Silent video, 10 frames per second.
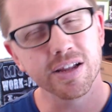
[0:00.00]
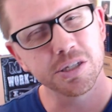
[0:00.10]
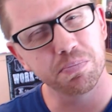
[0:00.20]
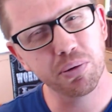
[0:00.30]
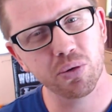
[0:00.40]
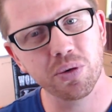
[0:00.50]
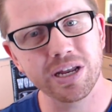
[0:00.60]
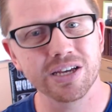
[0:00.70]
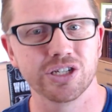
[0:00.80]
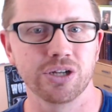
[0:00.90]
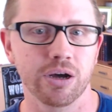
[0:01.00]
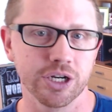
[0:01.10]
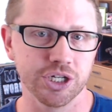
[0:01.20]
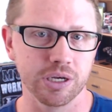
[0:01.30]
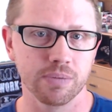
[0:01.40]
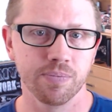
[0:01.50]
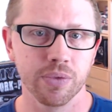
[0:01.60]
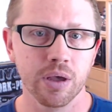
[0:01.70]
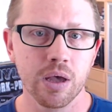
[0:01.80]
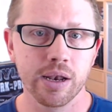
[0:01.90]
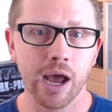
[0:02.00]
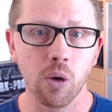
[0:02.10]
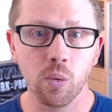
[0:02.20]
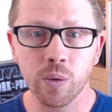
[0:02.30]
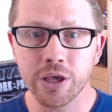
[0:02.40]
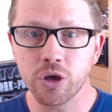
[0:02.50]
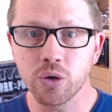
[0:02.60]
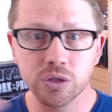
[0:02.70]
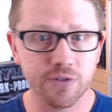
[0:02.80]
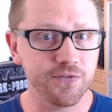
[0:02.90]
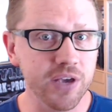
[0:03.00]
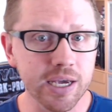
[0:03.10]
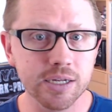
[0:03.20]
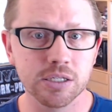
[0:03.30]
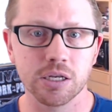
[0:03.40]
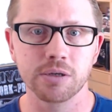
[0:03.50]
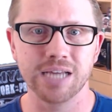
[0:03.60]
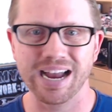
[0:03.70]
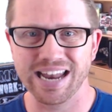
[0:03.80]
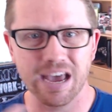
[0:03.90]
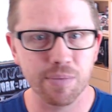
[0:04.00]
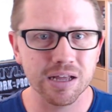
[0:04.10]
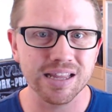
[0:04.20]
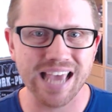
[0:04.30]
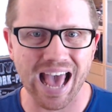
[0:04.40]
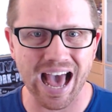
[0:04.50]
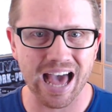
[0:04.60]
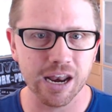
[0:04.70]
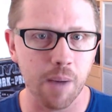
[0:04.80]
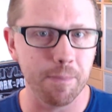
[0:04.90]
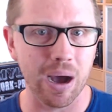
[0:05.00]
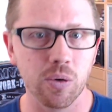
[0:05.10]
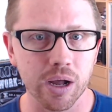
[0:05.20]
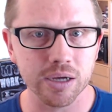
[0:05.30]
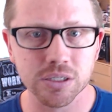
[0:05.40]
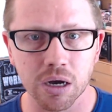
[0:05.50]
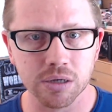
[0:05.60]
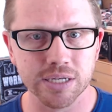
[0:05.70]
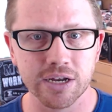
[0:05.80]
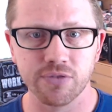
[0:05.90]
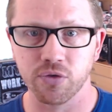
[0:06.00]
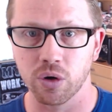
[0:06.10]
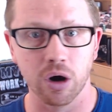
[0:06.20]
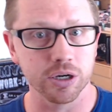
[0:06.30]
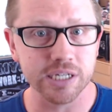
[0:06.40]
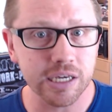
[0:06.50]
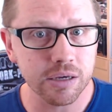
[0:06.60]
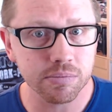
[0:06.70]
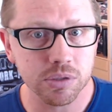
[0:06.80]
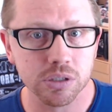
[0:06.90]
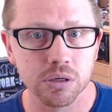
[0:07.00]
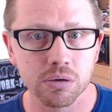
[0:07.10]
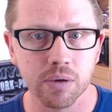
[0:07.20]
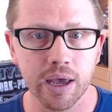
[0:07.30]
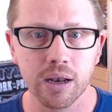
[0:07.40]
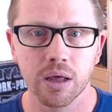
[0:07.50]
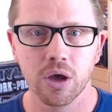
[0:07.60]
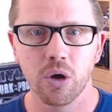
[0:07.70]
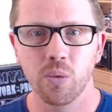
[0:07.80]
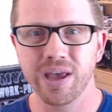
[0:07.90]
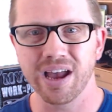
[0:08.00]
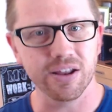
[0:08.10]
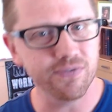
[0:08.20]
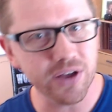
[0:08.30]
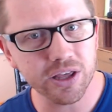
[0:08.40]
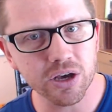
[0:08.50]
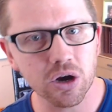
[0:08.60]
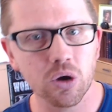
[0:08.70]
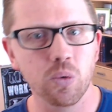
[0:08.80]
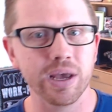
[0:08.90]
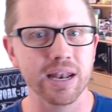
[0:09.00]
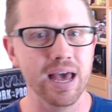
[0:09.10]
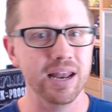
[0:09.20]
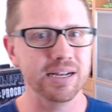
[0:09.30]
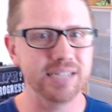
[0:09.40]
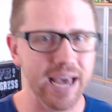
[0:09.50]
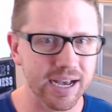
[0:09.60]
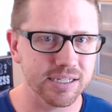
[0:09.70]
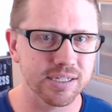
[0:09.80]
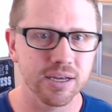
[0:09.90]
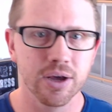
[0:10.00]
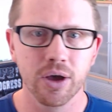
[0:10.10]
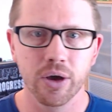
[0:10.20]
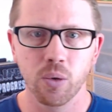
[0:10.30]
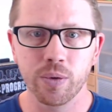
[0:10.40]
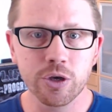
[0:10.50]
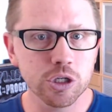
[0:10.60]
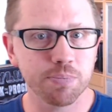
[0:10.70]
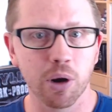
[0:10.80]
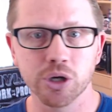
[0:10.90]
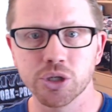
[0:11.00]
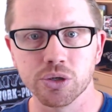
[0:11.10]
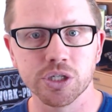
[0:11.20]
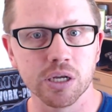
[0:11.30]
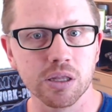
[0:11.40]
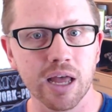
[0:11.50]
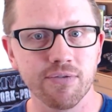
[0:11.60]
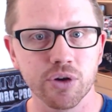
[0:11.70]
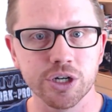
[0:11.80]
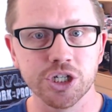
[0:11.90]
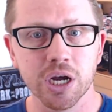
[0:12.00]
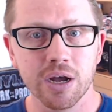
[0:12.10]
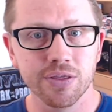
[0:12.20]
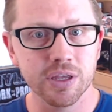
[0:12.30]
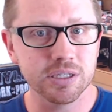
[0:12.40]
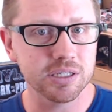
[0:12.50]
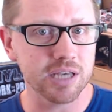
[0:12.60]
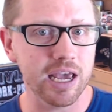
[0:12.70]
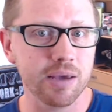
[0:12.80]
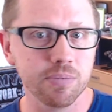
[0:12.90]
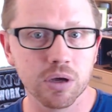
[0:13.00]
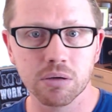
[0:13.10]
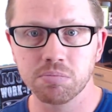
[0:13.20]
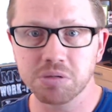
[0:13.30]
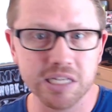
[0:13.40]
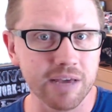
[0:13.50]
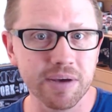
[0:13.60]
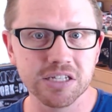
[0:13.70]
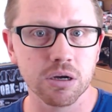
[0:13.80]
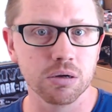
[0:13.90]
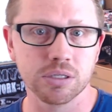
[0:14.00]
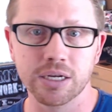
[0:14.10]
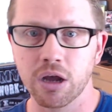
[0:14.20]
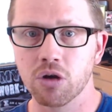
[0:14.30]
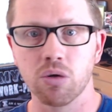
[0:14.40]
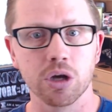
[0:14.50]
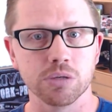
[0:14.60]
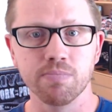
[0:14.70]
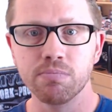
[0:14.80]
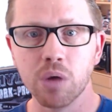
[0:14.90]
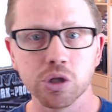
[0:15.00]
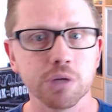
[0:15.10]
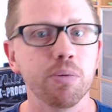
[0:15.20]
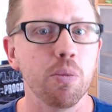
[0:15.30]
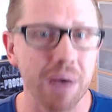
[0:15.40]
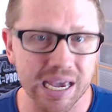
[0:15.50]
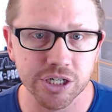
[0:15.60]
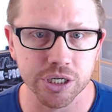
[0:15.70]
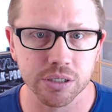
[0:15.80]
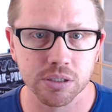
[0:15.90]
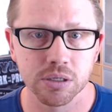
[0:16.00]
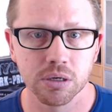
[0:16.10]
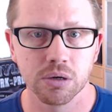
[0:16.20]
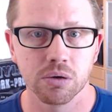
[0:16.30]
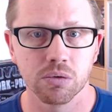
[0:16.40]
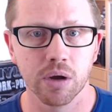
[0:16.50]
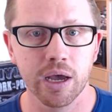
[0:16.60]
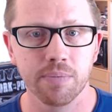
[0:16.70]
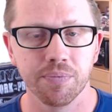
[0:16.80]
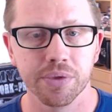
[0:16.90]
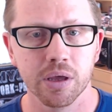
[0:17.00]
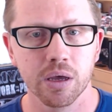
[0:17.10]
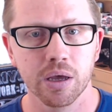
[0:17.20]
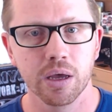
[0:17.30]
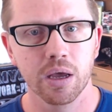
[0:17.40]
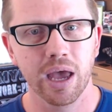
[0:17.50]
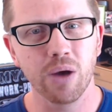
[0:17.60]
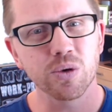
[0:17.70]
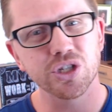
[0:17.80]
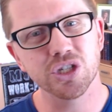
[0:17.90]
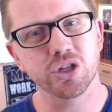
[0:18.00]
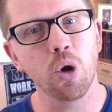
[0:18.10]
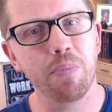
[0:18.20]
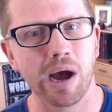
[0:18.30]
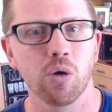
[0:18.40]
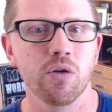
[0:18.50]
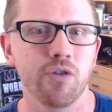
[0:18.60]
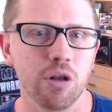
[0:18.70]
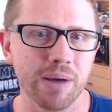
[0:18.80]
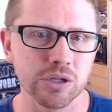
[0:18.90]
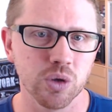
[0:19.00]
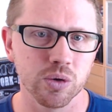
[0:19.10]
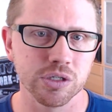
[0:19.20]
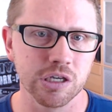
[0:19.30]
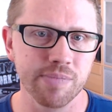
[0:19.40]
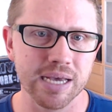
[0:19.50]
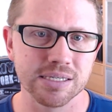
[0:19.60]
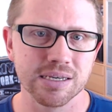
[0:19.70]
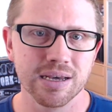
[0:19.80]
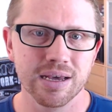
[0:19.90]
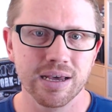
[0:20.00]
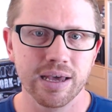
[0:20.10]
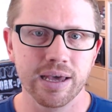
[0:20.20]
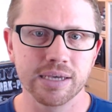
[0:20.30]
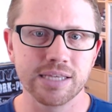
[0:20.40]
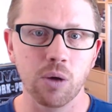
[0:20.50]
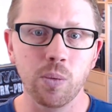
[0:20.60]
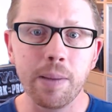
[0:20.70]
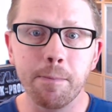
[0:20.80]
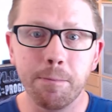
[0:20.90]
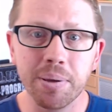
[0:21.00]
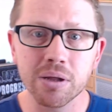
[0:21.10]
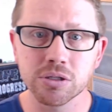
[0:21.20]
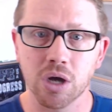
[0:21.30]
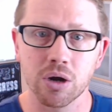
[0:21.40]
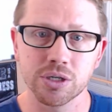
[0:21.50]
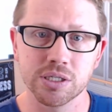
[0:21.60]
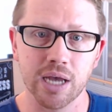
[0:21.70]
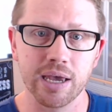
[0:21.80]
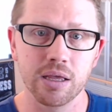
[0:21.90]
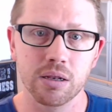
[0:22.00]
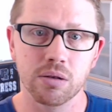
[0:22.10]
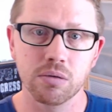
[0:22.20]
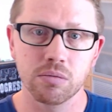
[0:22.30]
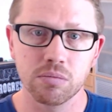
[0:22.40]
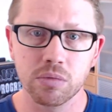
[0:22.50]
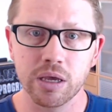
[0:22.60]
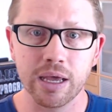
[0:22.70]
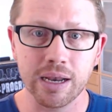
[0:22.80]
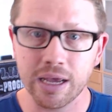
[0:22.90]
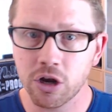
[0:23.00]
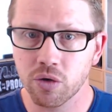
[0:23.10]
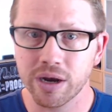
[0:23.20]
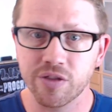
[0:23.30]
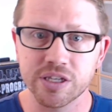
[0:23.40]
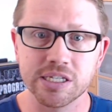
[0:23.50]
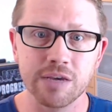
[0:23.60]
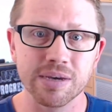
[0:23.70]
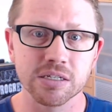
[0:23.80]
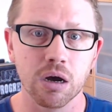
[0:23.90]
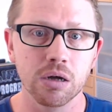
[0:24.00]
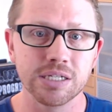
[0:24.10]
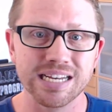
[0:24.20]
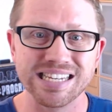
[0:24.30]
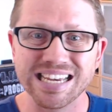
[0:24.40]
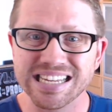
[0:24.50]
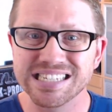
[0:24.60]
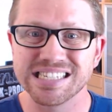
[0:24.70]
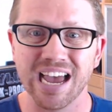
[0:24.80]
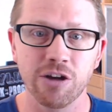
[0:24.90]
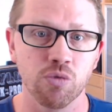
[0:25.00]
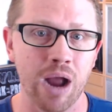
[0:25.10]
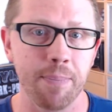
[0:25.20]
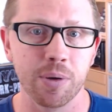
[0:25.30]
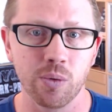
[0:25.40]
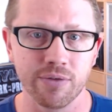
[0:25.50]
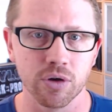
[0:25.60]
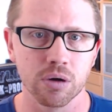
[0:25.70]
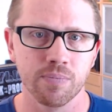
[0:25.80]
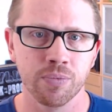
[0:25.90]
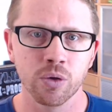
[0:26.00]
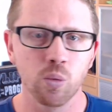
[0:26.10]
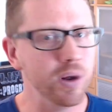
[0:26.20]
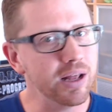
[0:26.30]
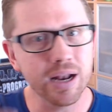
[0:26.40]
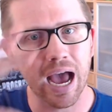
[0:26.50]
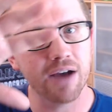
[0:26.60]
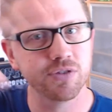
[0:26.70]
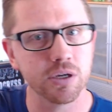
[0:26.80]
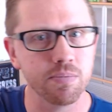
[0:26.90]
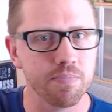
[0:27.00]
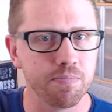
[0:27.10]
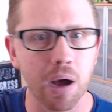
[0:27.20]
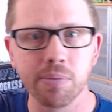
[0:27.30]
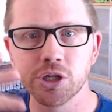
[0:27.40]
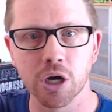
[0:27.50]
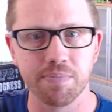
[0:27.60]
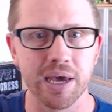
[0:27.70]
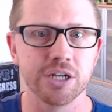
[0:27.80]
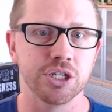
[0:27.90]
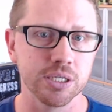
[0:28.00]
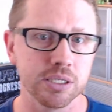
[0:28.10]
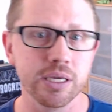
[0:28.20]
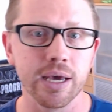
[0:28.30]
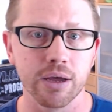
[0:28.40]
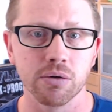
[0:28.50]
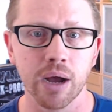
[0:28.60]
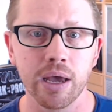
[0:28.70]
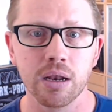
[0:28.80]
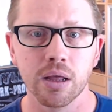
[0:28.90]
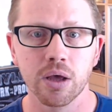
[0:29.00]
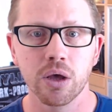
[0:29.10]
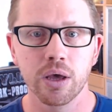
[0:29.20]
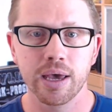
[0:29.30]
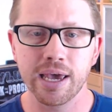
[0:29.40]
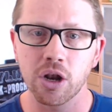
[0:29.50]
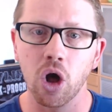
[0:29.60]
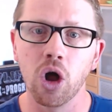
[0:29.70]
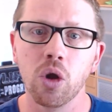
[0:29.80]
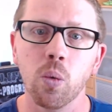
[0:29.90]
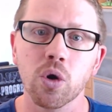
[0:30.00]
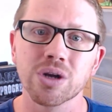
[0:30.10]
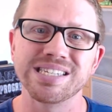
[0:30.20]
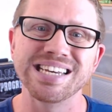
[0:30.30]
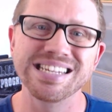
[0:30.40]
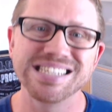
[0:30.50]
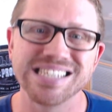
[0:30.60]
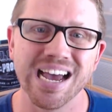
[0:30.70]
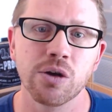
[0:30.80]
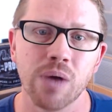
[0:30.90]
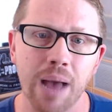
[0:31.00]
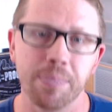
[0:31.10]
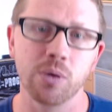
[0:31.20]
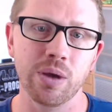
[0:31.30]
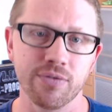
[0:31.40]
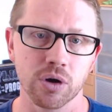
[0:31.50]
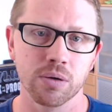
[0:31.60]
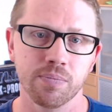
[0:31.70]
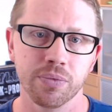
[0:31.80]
It's pretty astonishing. Now, we used feeds to dynamically add about us content for our teams, right? We added video, we can edit text. We used partials to leverage the same CMS content across multiple pages, right? And what's so powerful about Total CMS is that we built our site and integrated the CMS content inside RapidWeaver. We didn't have to publish our page to see it, right? It all works inside RapidWeaver.